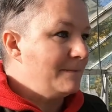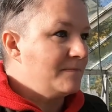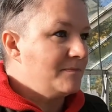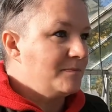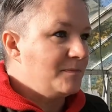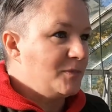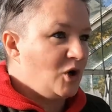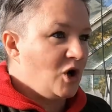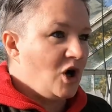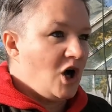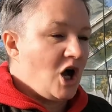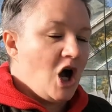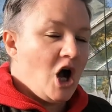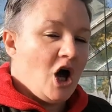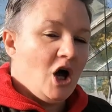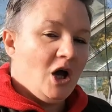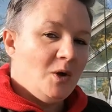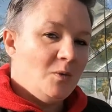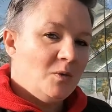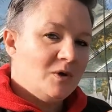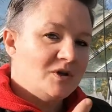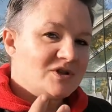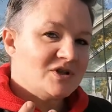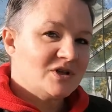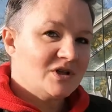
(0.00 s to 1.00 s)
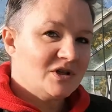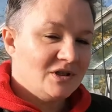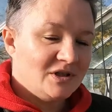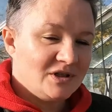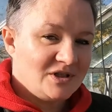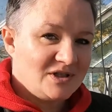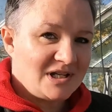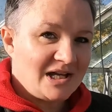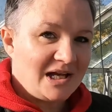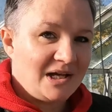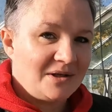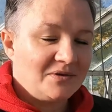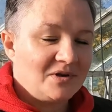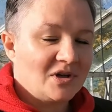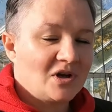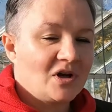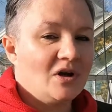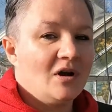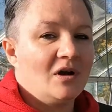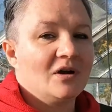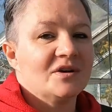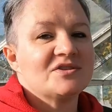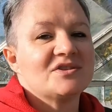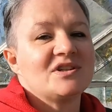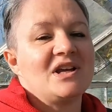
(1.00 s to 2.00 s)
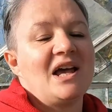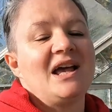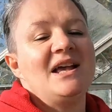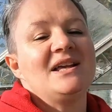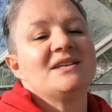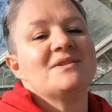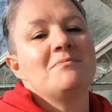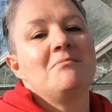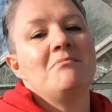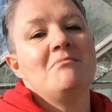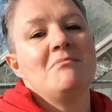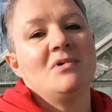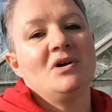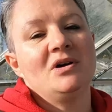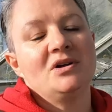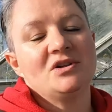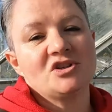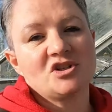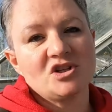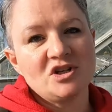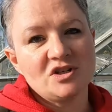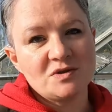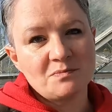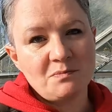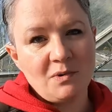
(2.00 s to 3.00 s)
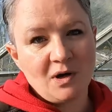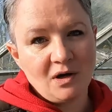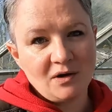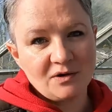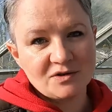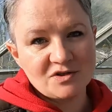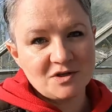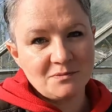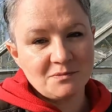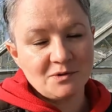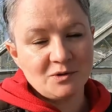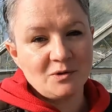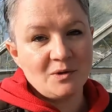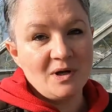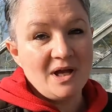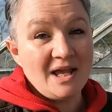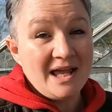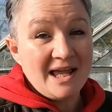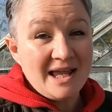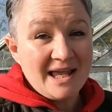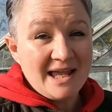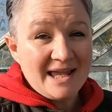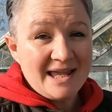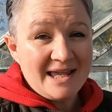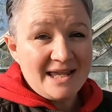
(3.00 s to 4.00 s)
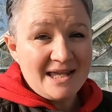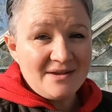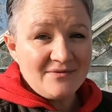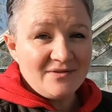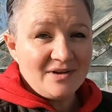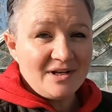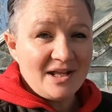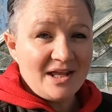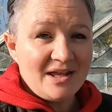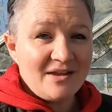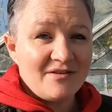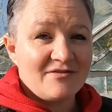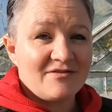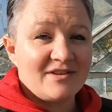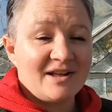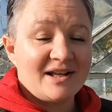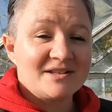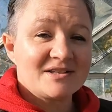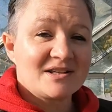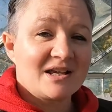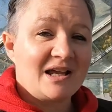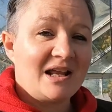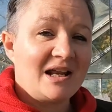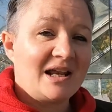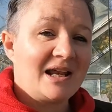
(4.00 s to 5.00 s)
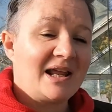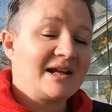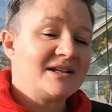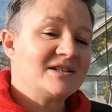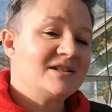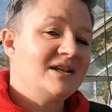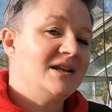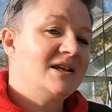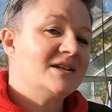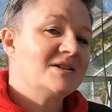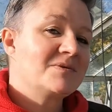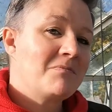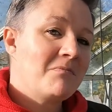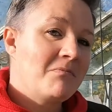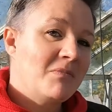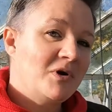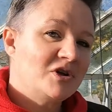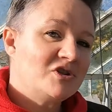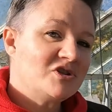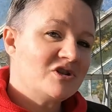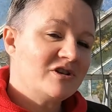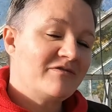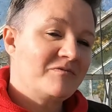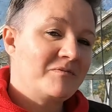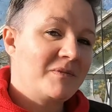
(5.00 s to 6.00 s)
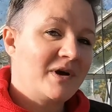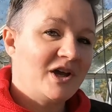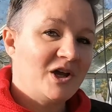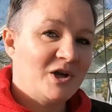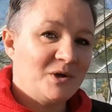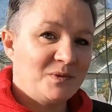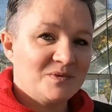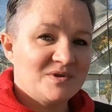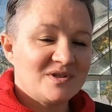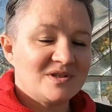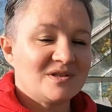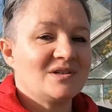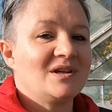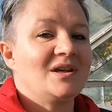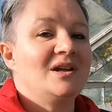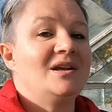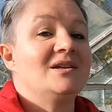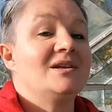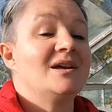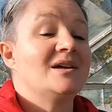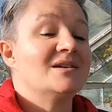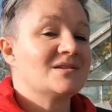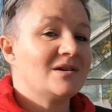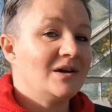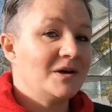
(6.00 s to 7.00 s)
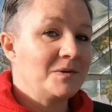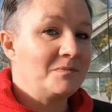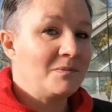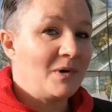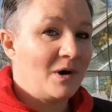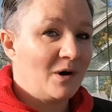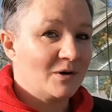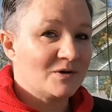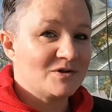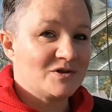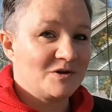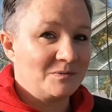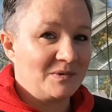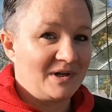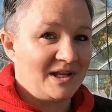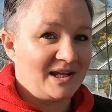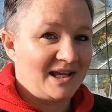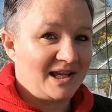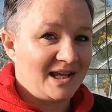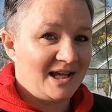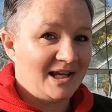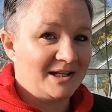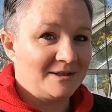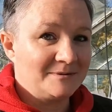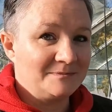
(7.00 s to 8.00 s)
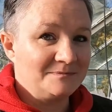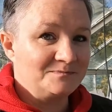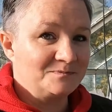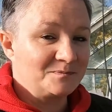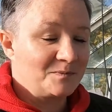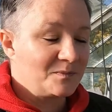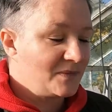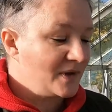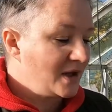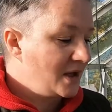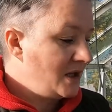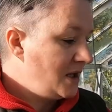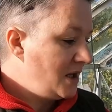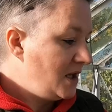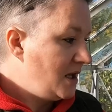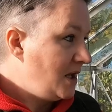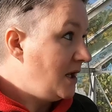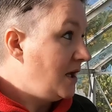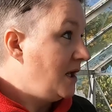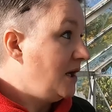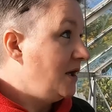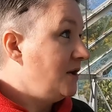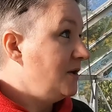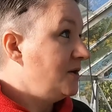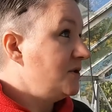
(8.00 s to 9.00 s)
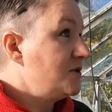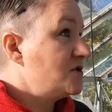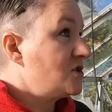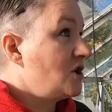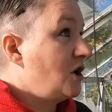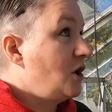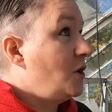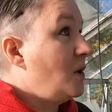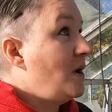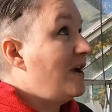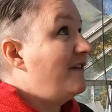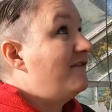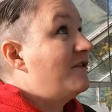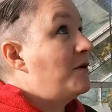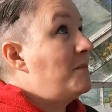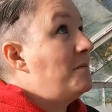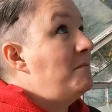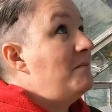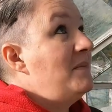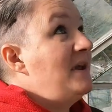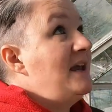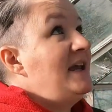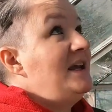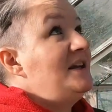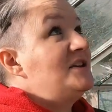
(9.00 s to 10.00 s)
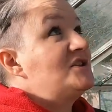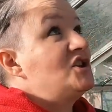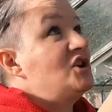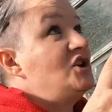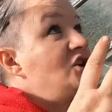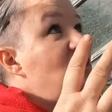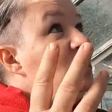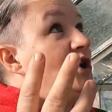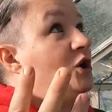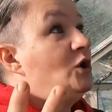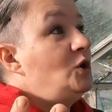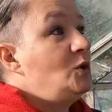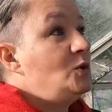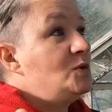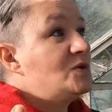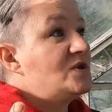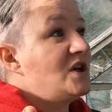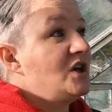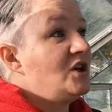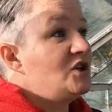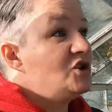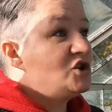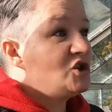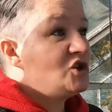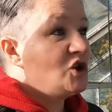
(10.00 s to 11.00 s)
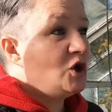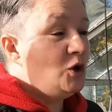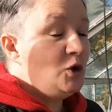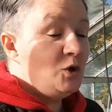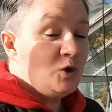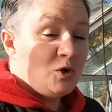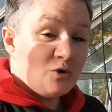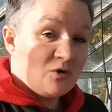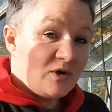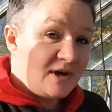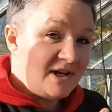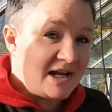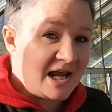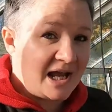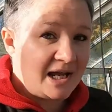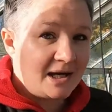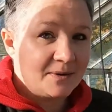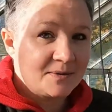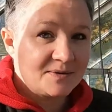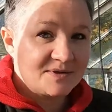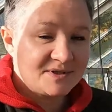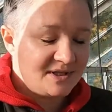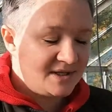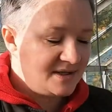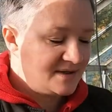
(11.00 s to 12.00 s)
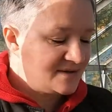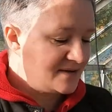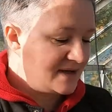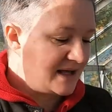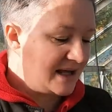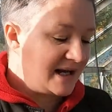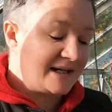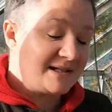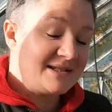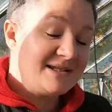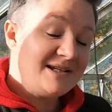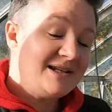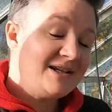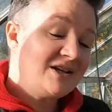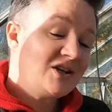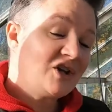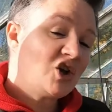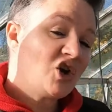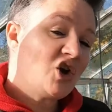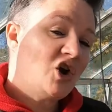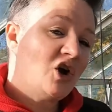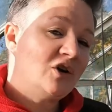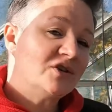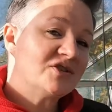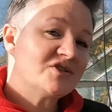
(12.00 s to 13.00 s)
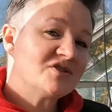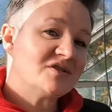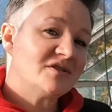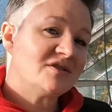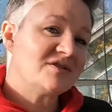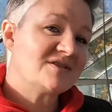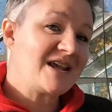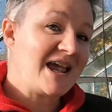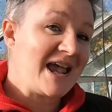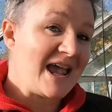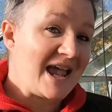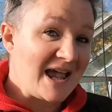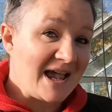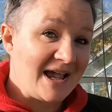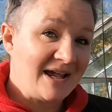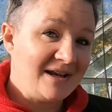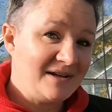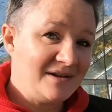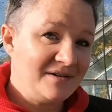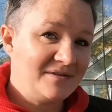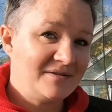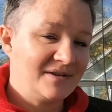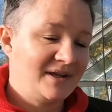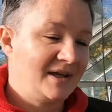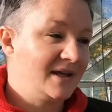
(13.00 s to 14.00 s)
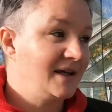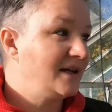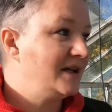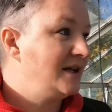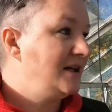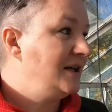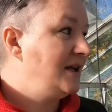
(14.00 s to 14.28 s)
But I want to cut down the cost as much as possible, even if that's collecting as much of my own seed as I possibly can. So for me to use 2 greenhouses that didn't cost us anything,